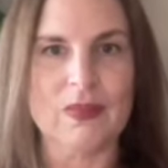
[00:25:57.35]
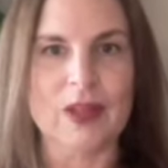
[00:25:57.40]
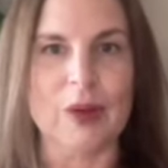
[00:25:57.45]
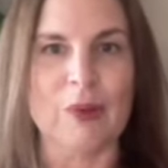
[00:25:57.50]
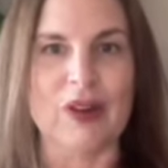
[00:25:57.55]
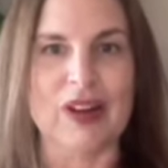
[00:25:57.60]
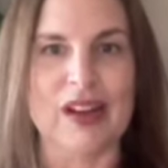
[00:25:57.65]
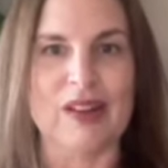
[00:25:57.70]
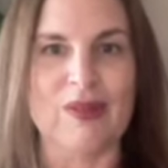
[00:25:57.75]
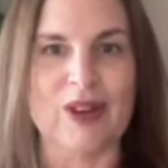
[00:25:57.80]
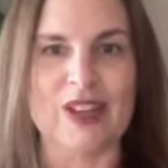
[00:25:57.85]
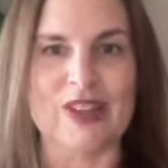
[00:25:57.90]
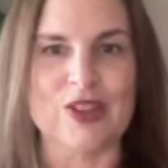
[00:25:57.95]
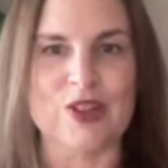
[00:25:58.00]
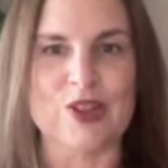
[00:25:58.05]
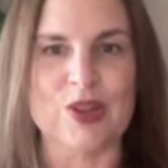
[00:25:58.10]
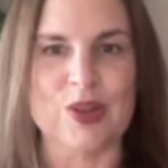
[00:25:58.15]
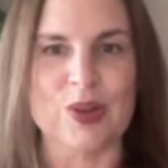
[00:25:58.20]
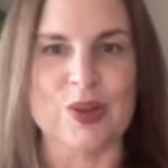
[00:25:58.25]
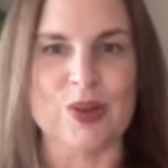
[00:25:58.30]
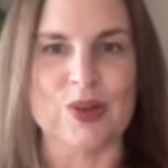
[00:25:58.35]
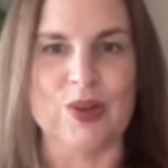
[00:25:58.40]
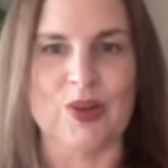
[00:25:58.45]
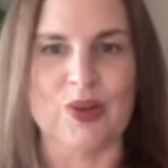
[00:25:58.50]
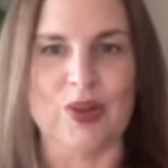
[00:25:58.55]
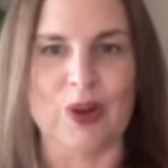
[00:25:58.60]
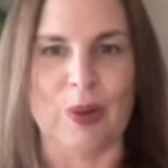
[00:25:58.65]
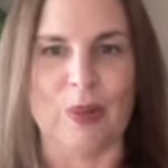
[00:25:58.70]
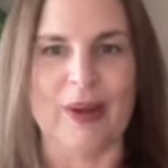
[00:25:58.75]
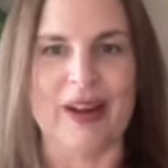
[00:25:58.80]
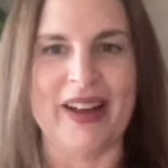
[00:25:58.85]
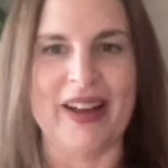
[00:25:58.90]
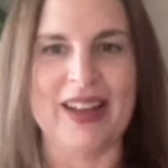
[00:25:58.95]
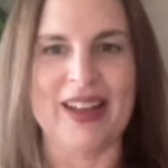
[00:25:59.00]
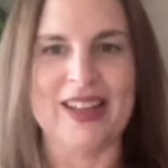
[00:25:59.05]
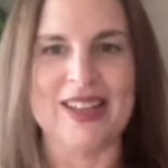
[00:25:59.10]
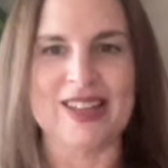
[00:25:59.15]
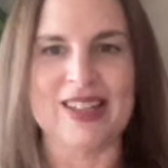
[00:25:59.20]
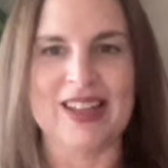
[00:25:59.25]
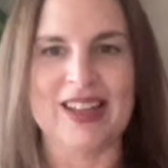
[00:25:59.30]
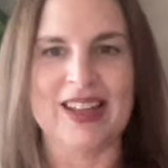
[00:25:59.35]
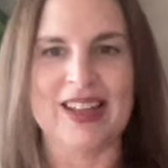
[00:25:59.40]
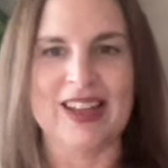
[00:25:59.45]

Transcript: when I went to go buy it